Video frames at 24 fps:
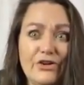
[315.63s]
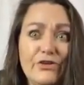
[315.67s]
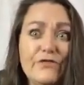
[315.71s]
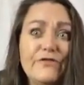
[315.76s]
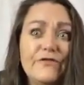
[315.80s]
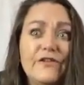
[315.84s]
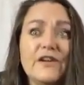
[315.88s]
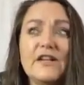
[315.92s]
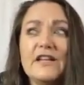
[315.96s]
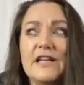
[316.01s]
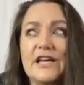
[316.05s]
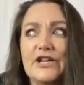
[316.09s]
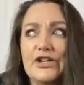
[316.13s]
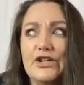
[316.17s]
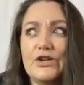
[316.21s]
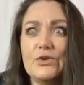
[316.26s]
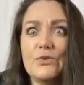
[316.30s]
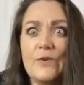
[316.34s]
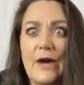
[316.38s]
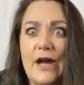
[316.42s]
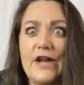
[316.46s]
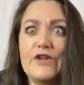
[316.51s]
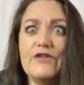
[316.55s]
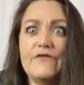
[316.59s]
You feel like
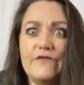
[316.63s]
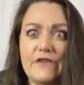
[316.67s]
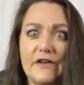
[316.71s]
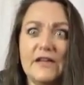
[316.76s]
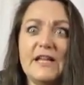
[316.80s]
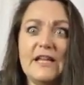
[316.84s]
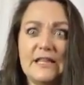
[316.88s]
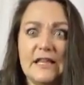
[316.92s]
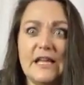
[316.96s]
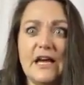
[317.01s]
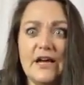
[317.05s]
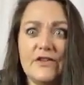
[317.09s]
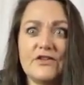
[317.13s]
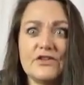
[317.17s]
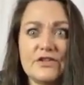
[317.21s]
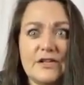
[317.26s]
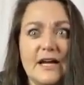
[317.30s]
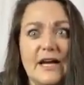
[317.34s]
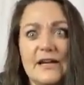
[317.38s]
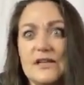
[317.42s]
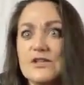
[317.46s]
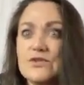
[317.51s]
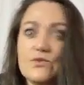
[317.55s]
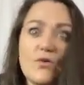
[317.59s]
you're right and you feel like the other
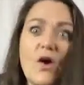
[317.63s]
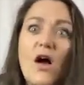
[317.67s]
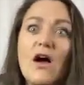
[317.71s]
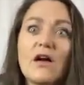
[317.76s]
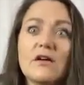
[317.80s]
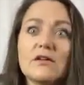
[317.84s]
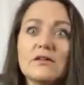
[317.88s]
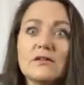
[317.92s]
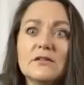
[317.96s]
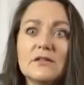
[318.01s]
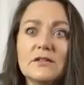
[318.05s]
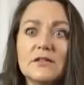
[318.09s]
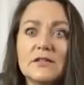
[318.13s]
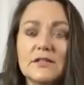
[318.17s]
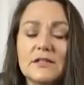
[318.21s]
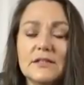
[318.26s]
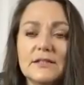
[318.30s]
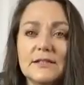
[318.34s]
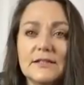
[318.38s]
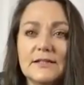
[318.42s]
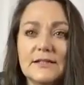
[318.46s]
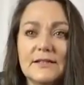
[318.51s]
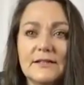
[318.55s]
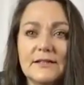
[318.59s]
side is wrong.
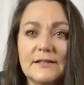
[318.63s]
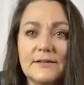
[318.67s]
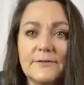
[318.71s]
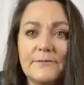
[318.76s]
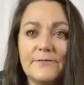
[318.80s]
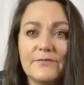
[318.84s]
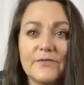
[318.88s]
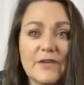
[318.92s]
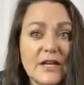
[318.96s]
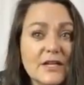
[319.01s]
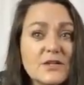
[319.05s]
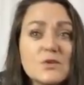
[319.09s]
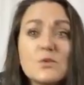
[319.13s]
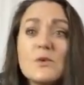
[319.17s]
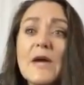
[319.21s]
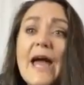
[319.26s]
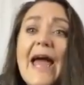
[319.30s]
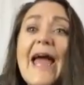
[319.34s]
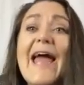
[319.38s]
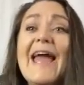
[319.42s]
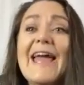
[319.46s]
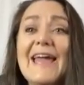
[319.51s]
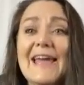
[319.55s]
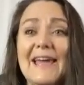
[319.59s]
And that's
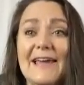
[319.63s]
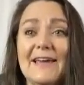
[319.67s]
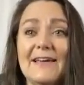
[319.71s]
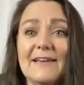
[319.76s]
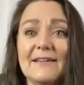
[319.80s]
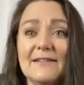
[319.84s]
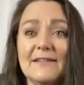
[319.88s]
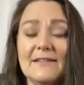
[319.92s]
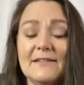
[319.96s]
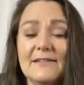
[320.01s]
okay.